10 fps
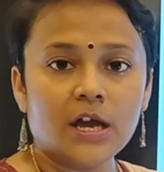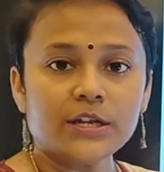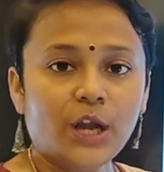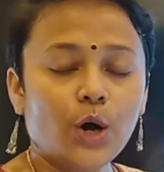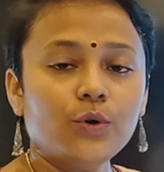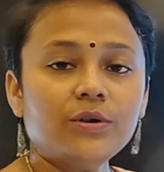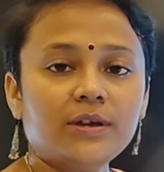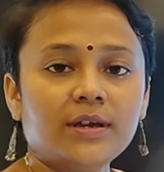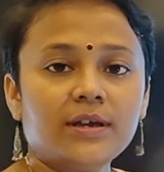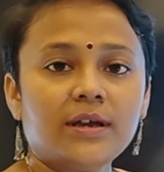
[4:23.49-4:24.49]
Now
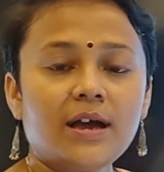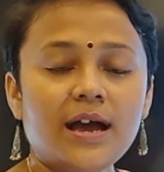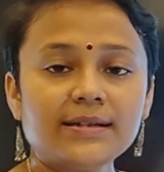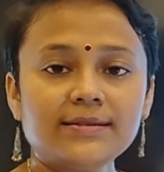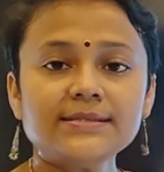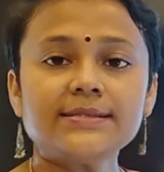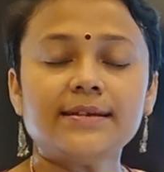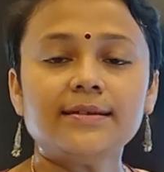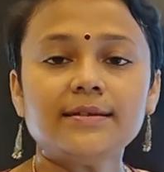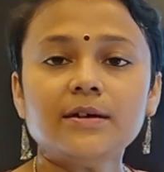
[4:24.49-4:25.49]
at the
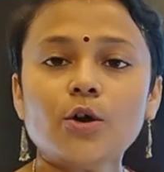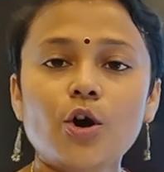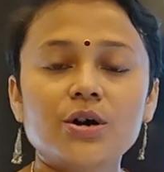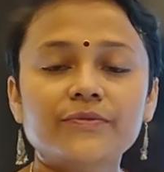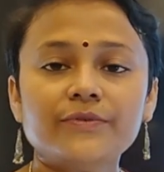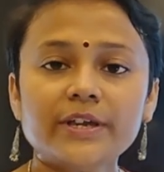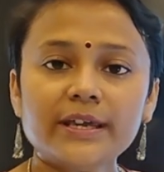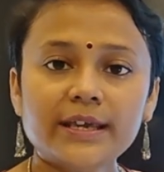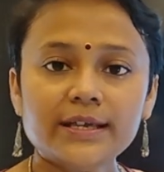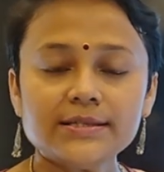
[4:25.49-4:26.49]
center of
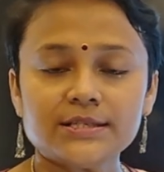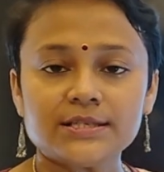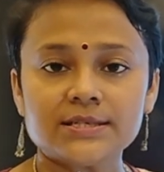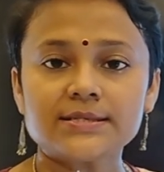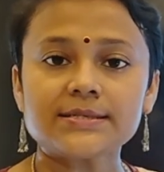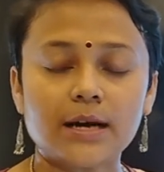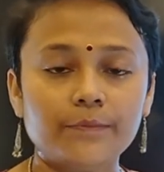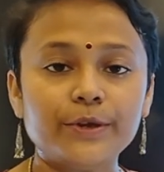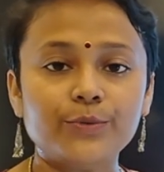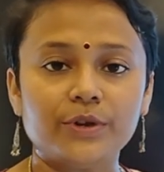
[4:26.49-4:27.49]
each
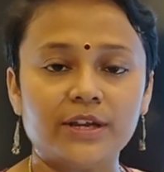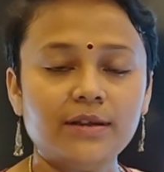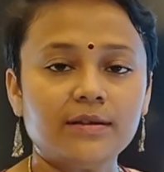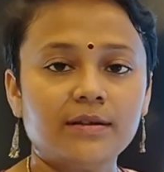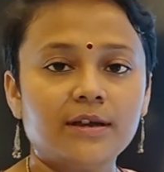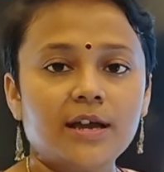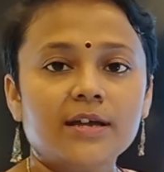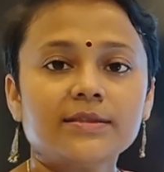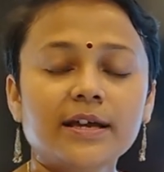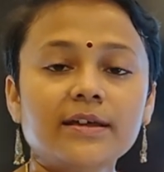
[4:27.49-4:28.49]
subunit
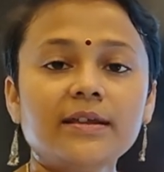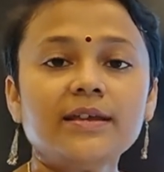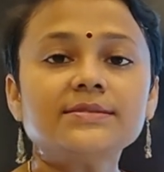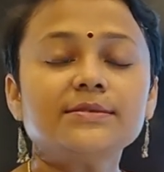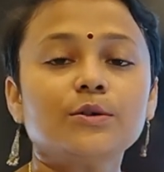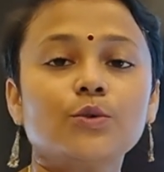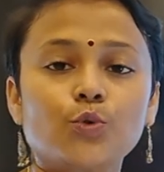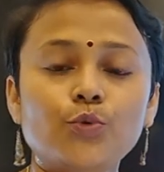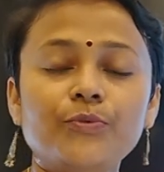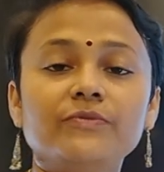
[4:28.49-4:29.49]
there is a
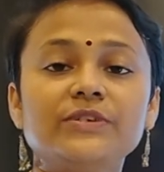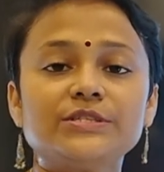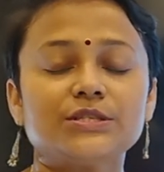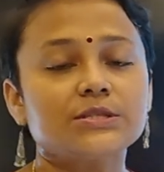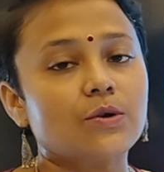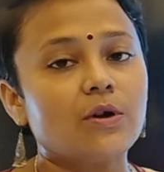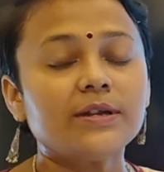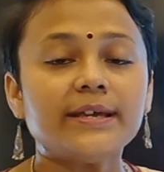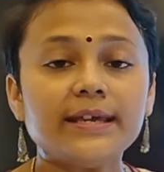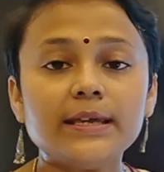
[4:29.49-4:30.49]
group which is called
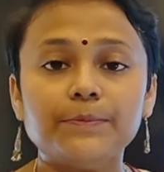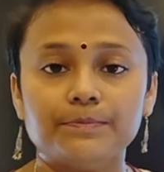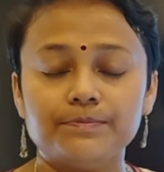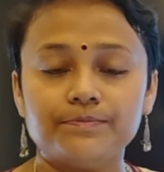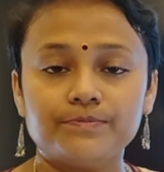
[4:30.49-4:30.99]
heme,